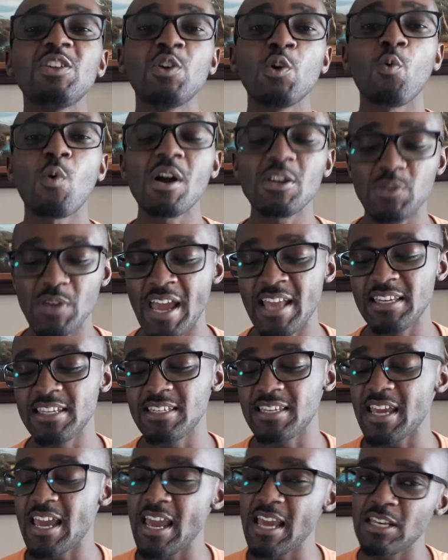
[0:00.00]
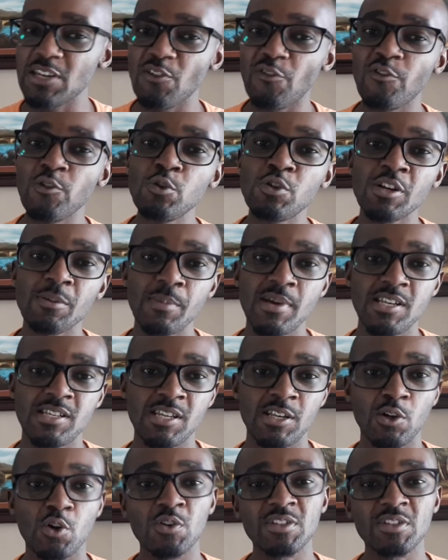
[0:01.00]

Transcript: you want to end it in a future mention,